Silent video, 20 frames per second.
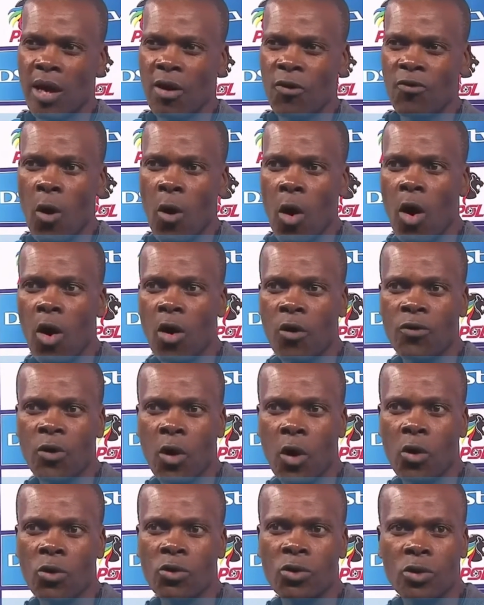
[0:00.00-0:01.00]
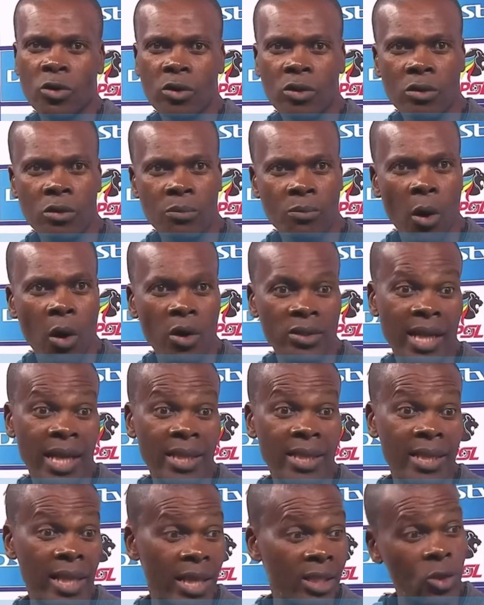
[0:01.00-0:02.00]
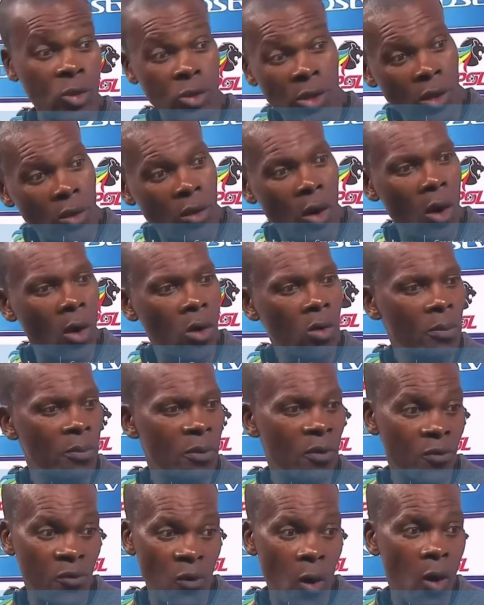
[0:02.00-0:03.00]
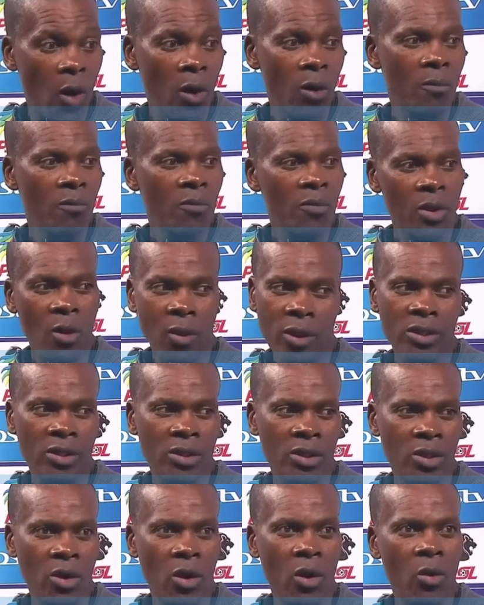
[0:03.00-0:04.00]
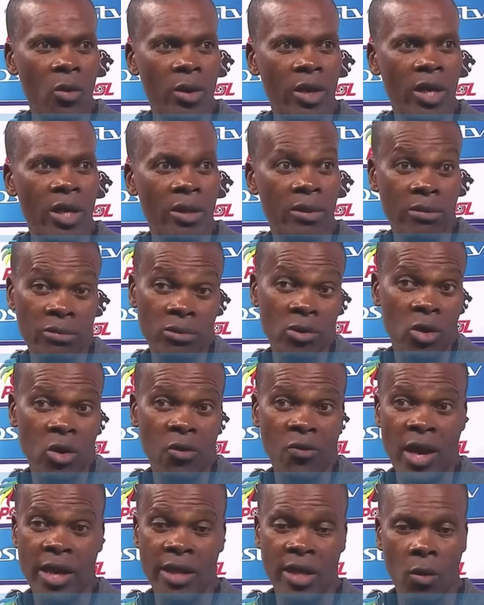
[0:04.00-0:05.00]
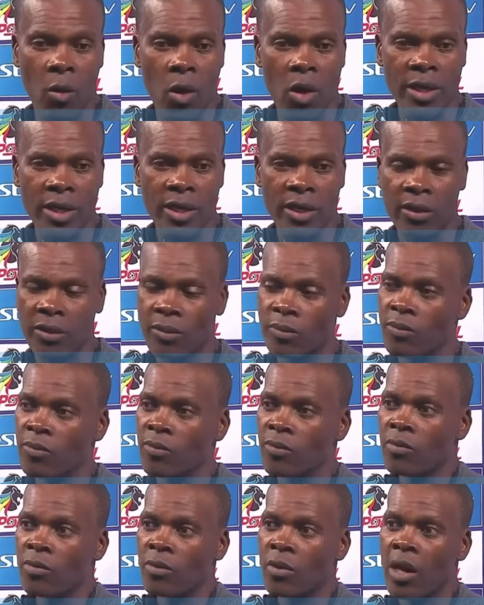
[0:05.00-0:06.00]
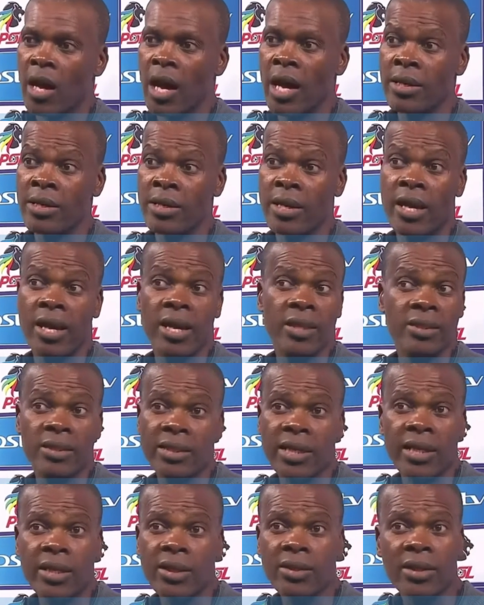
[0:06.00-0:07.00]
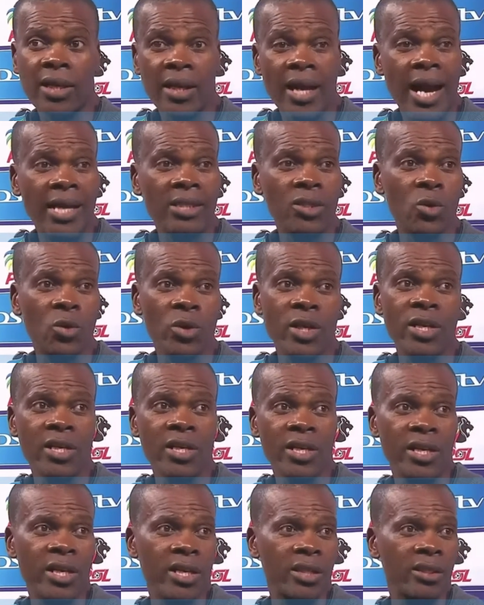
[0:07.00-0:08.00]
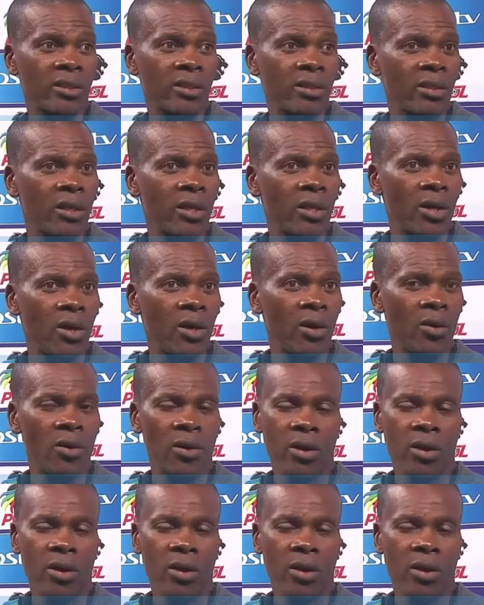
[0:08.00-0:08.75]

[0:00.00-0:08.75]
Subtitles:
four of those balls that led to the goal before there was, you know, we had sort of like a warning. And still, the guys couldn't read it, you know.